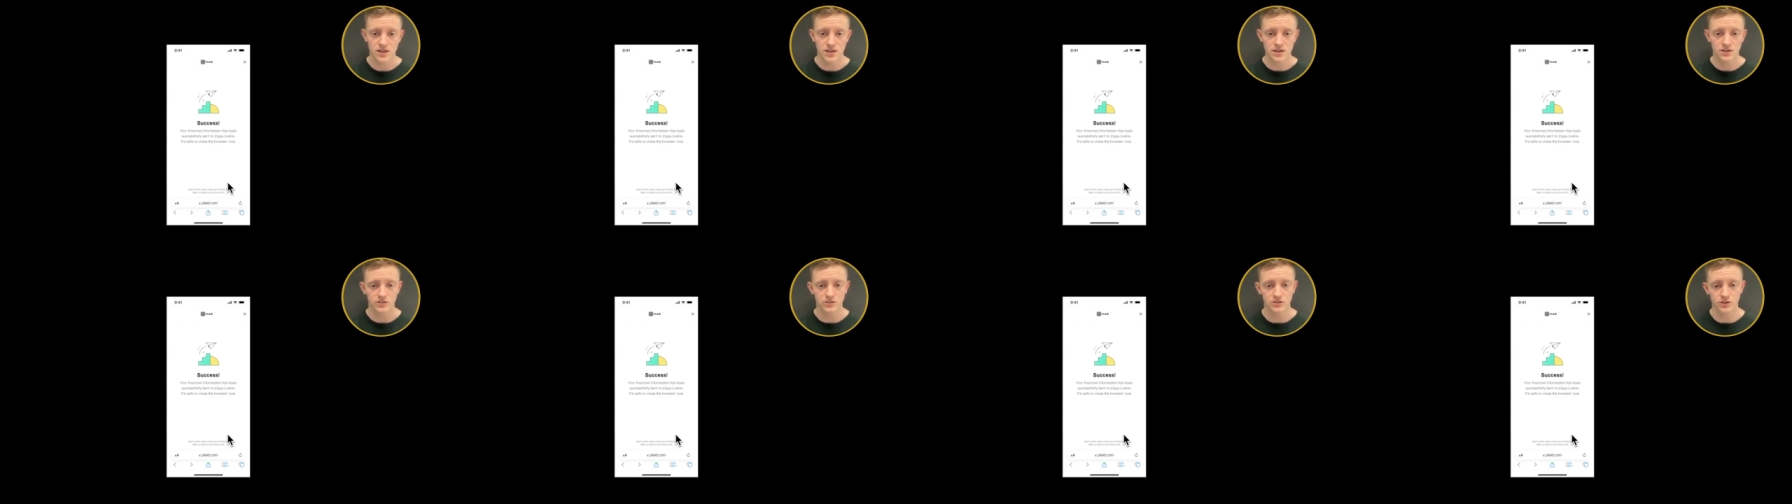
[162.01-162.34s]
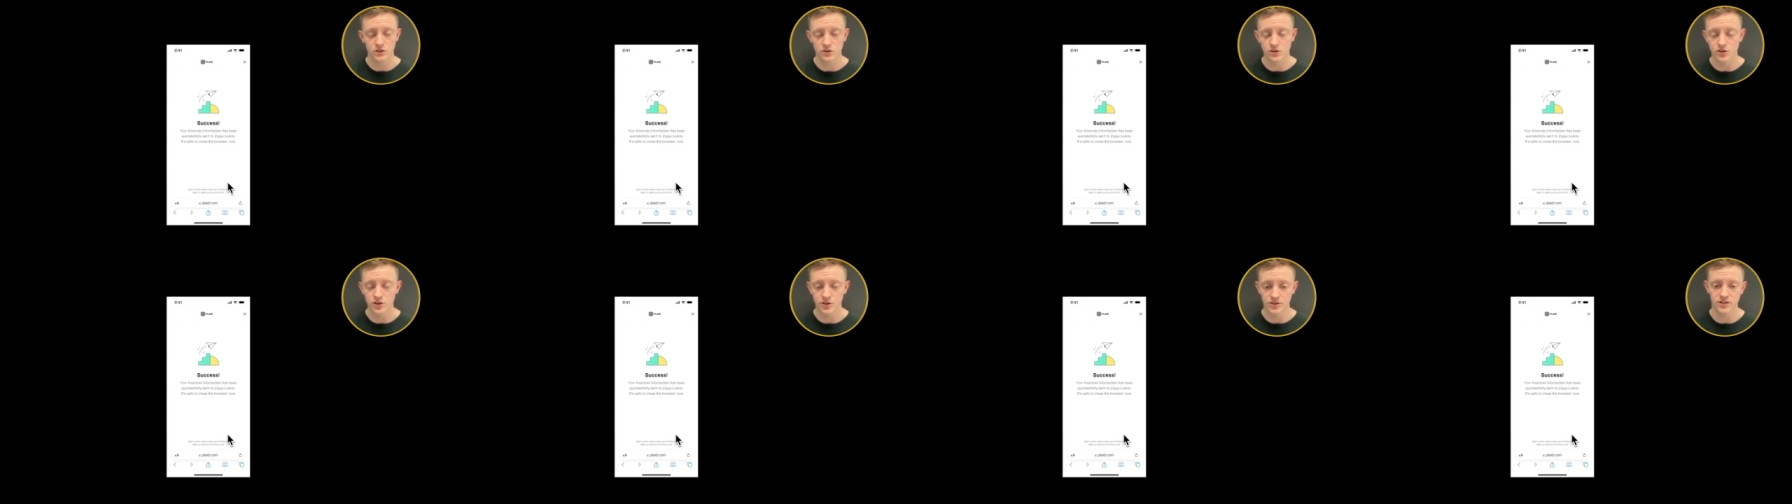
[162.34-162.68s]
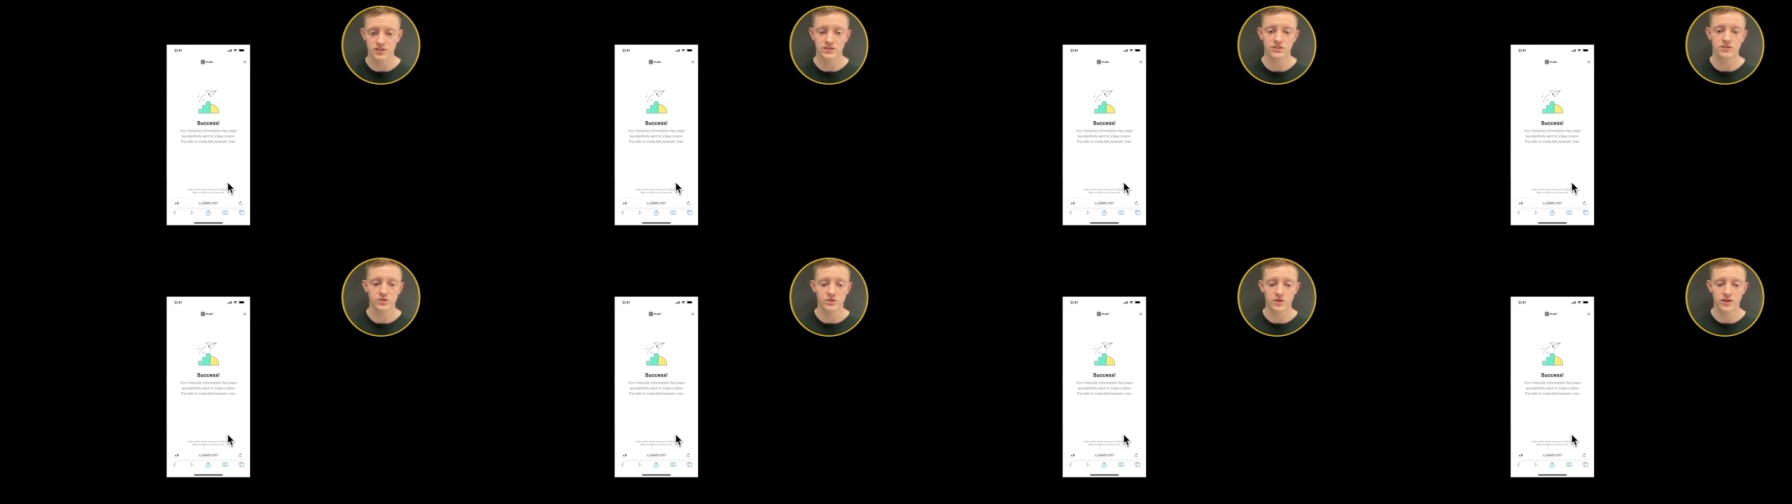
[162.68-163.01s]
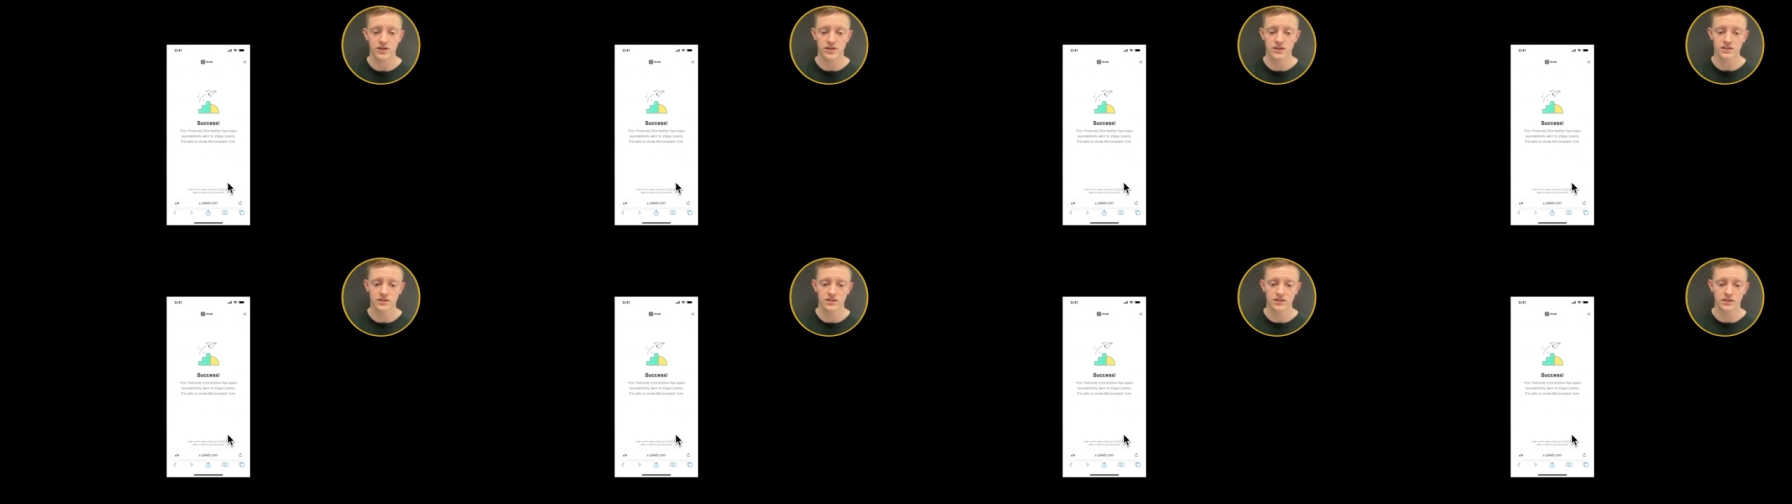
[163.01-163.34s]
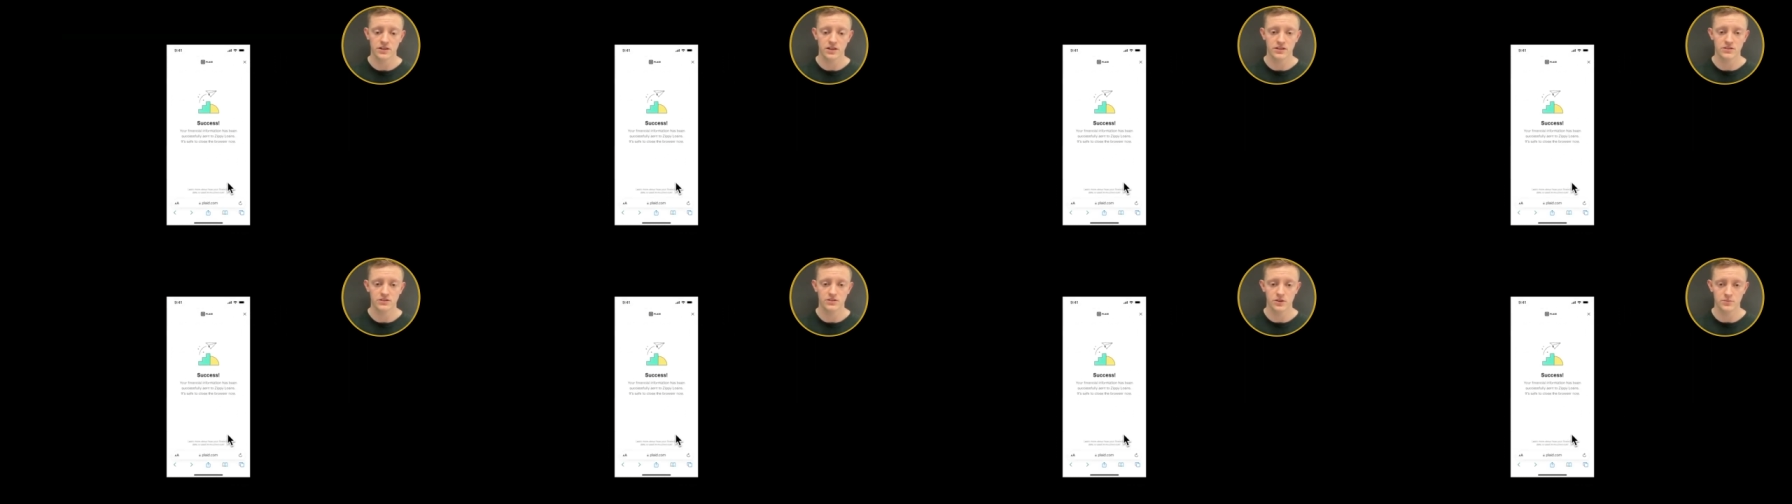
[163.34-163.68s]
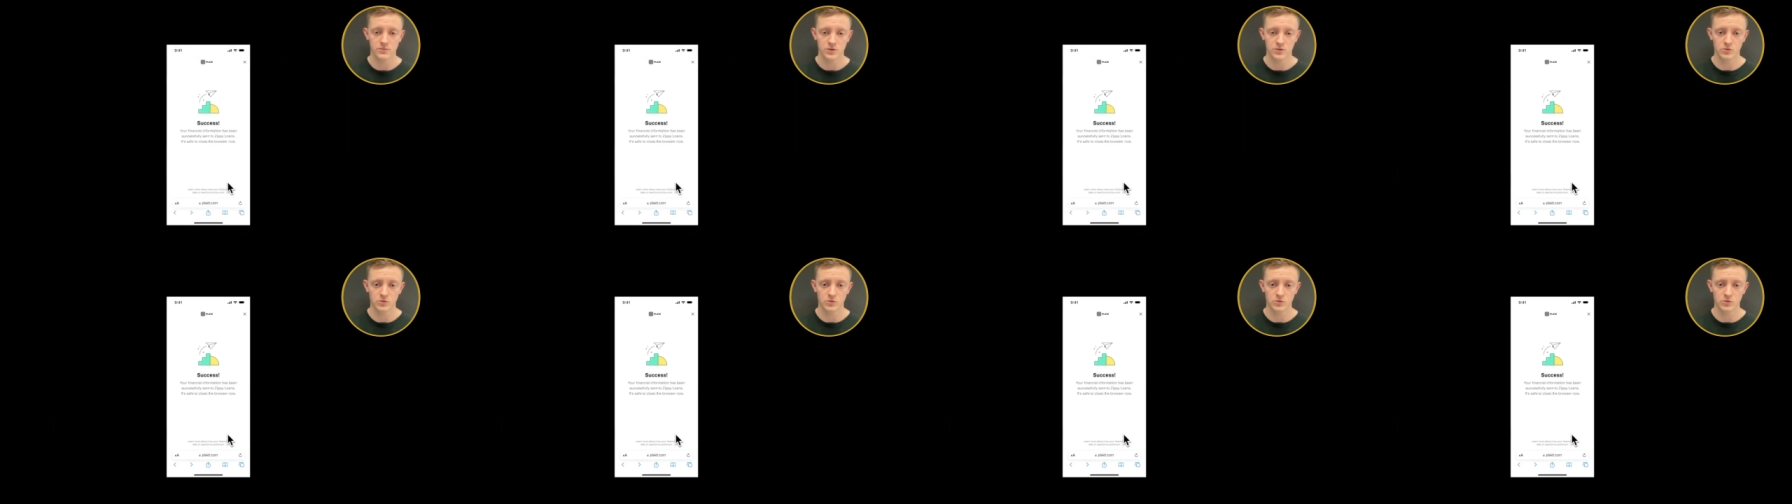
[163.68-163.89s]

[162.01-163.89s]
so you don't need to do anything in terms of